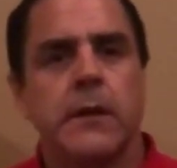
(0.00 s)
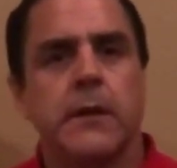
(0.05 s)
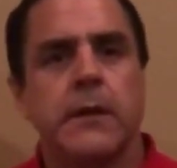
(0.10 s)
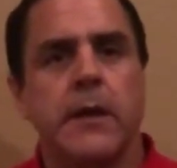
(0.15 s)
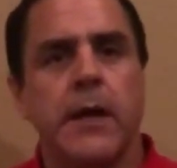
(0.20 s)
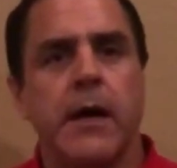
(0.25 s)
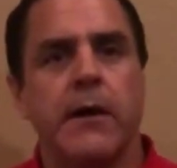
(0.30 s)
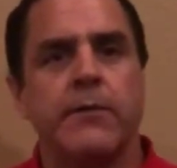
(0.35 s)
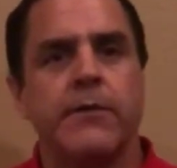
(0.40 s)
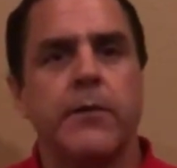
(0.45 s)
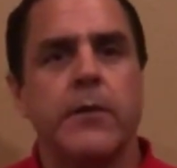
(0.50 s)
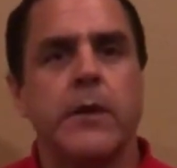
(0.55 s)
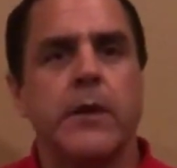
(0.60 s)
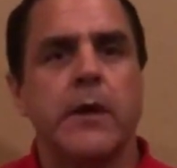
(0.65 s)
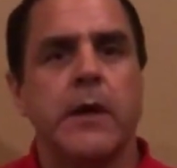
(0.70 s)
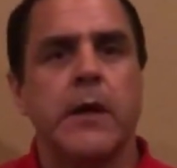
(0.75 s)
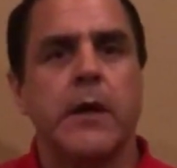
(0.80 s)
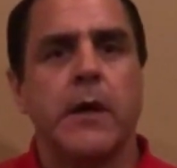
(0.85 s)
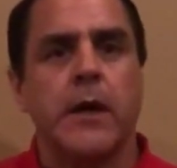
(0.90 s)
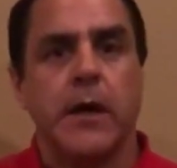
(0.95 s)
Now
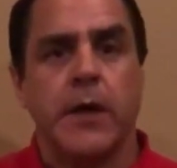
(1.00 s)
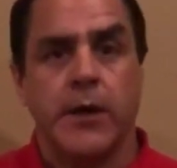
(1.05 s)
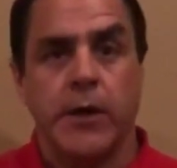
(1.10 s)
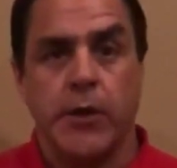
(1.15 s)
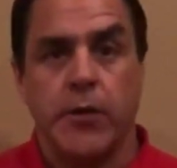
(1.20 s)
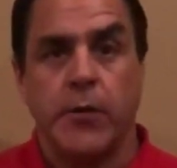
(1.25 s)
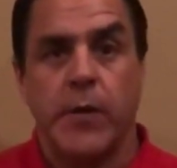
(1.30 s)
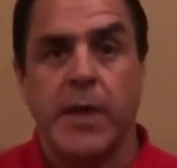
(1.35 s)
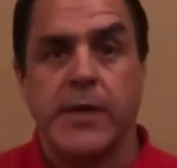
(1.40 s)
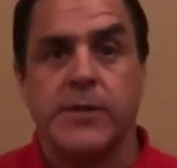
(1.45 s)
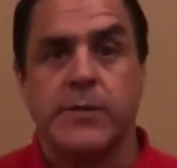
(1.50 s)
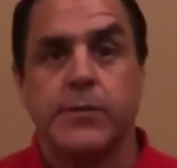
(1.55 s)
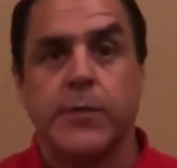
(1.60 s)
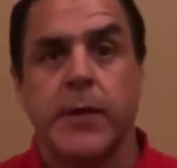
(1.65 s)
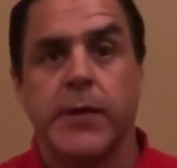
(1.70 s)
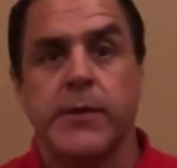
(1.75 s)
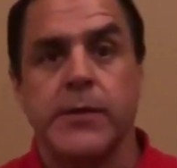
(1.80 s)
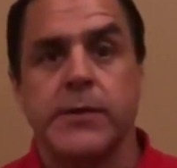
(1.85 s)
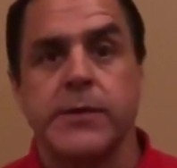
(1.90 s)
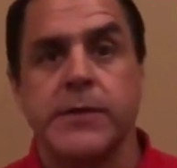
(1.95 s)
for our U.S.
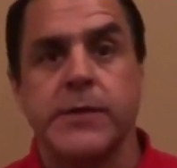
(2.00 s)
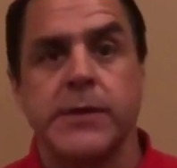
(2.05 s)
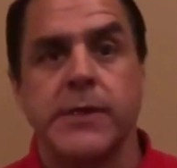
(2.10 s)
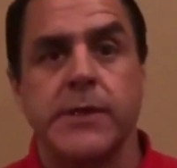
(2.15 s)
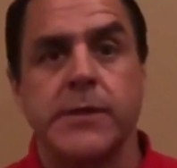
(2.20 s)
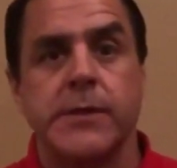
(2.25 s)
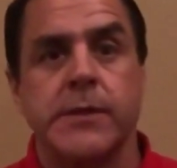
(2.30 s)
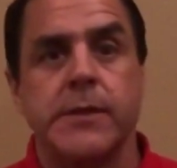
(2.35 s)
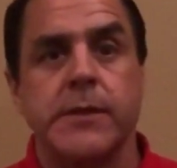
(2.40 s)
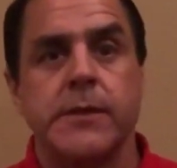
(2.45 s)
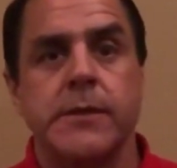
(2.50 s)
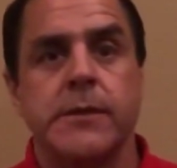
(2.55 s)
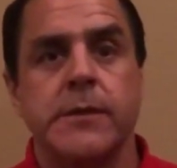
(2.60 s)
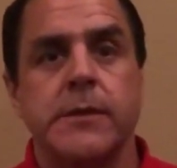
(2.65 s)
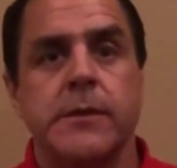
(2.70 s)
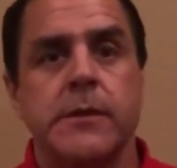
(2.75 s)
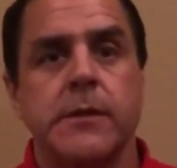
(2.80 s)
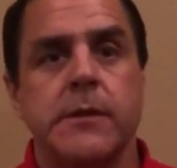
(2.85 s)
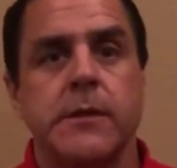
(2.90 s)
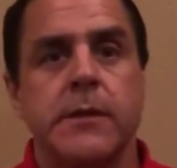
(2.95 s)
brothers and sisters,
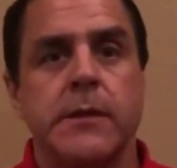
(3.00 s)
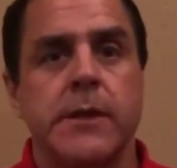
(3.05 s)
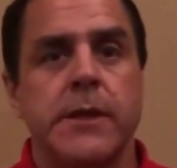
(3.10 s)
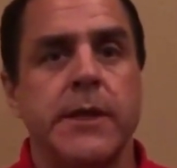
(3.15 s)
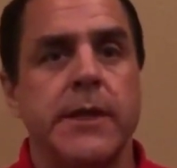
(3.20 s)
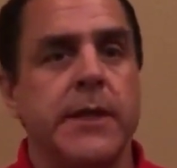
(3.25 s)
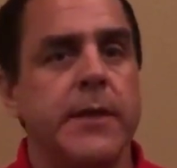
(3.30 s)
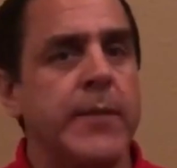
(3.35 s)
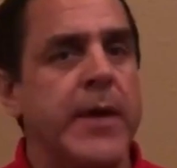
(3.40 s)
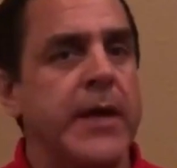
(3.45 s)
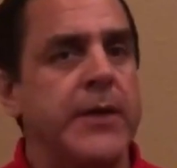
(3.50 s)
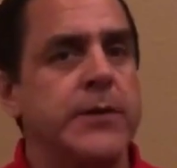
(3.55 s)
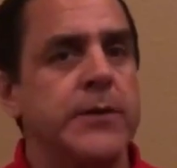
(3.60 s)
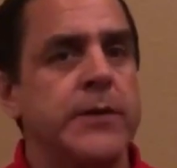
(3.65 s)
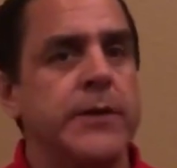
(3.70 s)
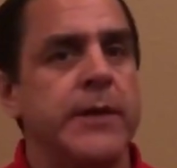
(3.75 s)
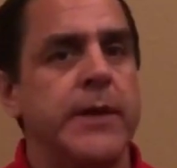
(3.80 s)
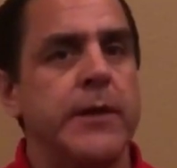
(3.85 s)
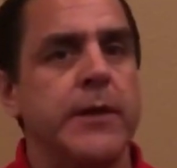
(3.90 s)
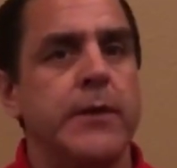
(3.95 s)
you need to make sure
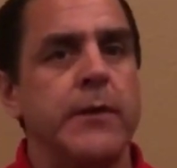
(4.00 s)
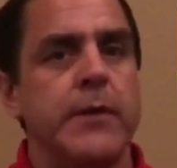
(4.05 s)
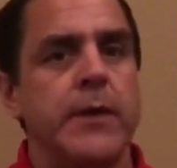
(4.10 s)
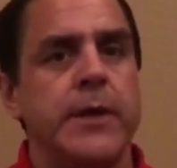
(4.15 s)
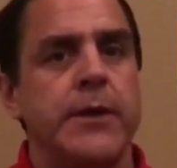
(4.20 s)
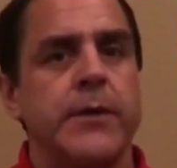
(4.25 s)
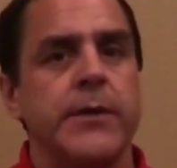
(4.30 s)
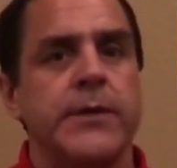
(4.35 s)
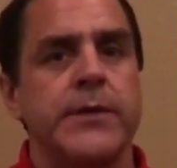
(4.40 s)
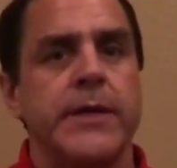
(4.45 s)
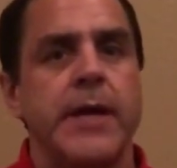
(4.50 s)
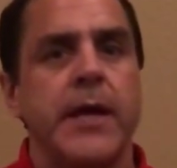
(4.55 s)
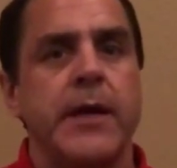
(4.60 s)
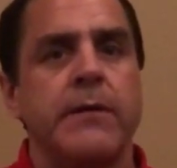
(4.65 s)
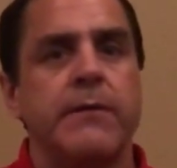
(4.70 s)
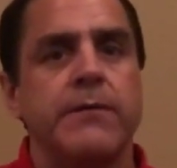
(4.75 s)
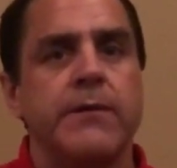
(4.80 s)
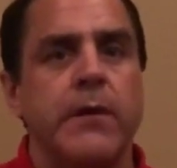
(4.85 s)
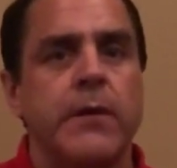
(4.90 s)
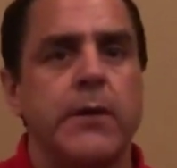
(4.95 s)
that you understand and
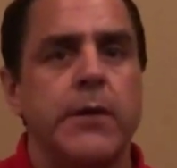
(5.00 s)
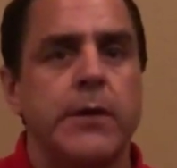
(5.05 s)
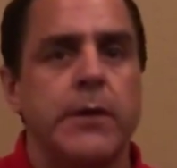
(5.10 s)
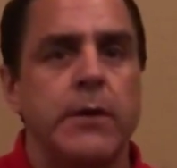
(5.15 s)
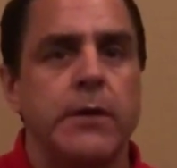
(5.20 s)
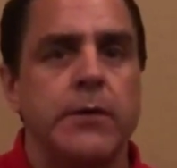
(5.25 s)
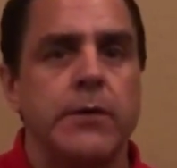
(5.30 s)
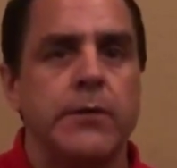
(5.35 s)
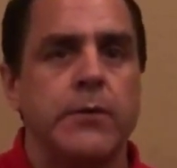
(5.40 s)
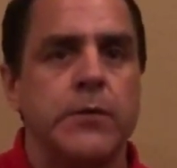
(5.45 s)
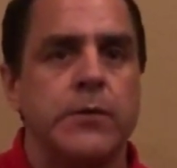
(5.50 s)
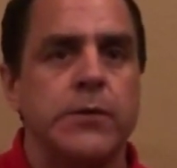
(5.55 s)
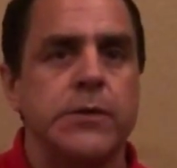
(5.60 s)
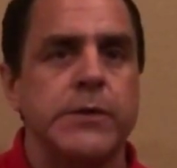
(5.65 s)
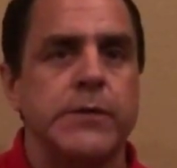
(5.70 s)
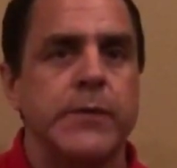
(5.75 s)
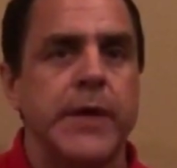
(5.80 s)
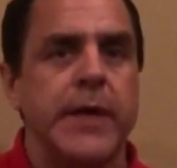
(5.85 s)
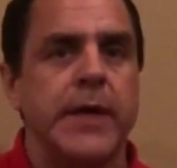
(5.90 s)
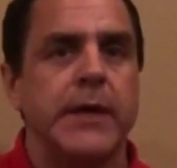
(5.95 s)
follow all the rules
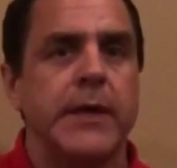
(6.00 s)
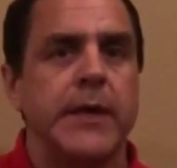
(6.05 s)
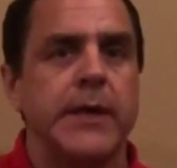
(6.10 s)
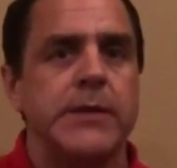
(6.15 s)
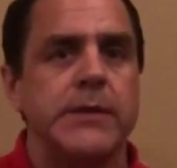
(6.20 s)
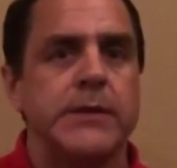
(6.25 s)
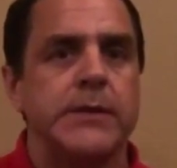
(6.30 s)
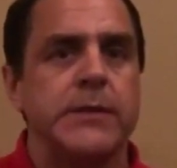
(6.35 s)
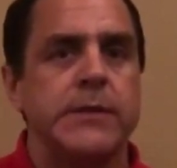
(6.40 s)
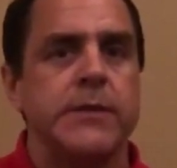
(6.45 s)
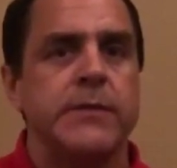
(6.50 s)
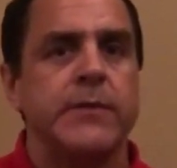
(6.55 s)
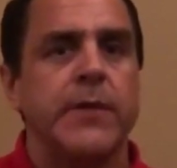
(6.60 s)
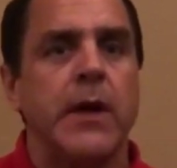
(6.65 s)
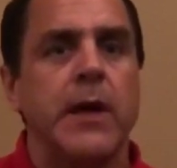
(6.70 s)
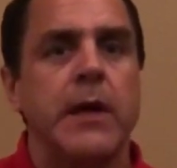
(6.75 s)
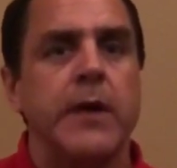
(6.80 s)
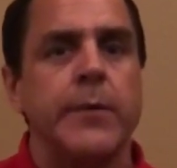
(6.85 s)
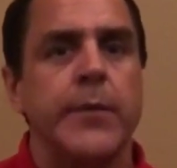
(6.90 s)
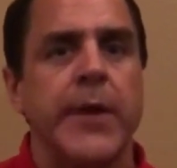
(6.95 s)
and regulations of
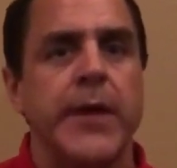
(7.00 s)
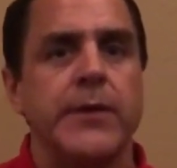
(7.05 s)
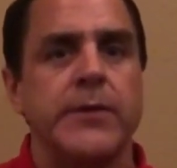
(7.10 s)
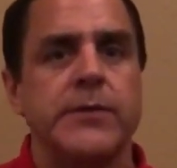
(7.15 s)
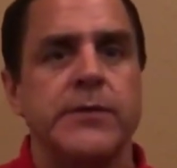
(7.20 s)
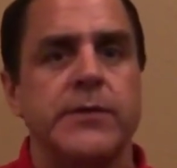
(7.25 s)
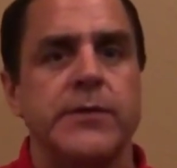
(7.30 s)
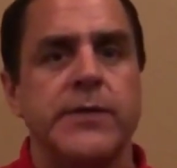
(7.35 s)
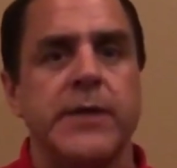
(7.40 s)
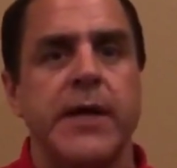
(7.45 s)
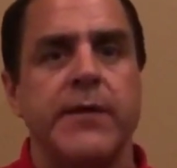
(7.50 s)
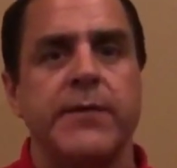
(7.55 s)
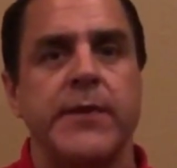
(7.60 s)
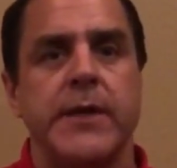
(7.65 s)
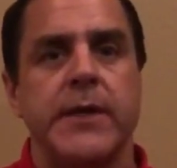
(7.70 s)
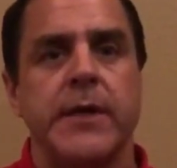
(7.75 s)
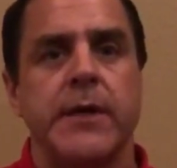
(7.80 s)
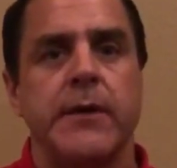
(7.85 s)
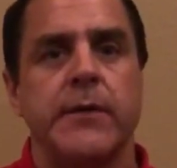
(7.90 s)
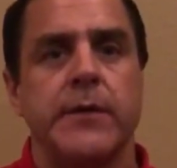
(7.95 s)
Occupational Safety
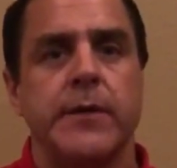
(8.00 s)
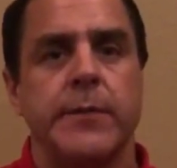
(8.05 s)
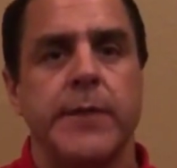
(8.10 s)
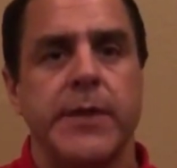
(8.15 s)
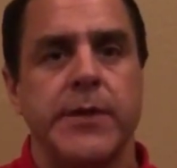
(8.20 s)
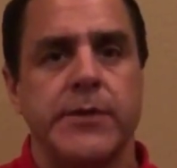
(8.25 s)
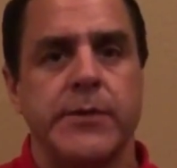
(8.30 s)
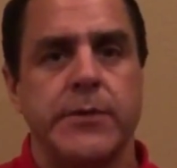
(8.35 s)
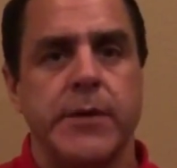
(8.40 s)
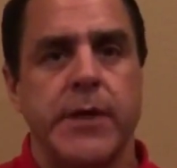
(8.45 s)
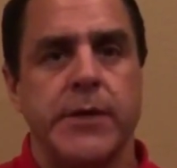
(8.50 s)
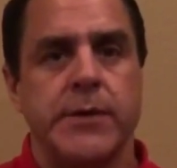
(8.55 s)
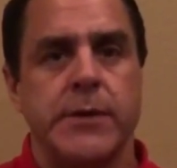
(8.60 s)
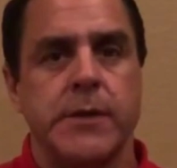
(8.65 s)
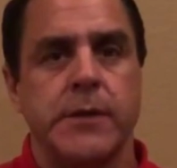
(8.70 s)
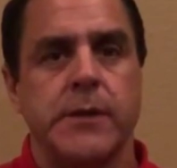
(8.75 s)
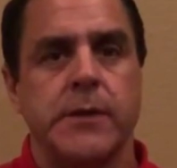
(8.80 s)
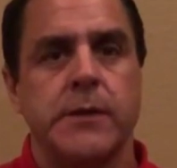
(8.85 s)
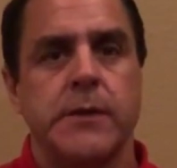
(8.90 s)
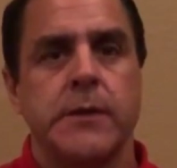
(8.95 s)
and Health Administration,
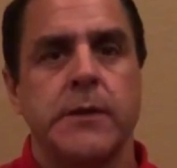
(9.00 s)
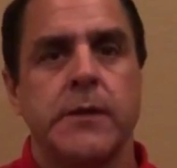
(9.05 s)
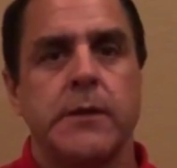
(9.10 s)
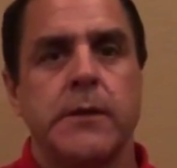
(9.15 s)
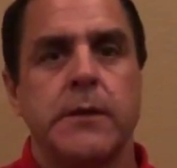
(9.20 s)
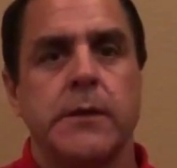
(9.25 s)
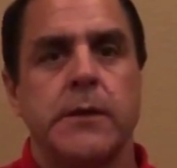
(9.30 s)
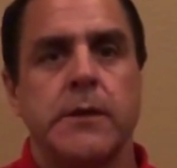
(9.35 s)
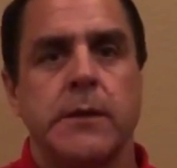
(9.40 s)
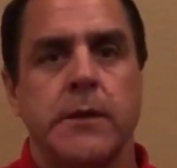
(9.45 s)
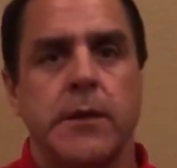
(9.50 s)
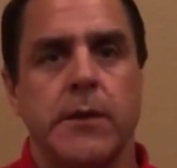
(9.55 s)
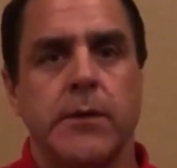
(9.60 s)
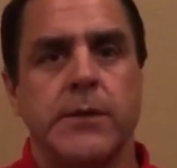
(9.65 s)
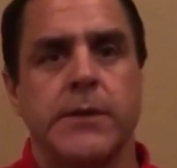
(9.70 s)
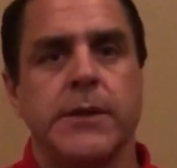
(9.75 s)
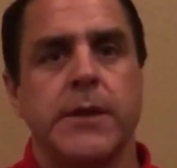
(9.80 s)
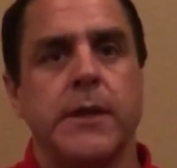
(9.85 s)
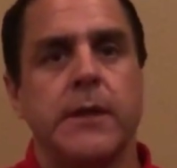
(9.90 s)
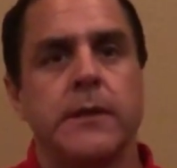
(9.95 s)

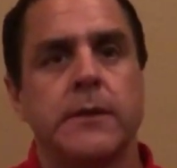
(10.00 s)
OSHA.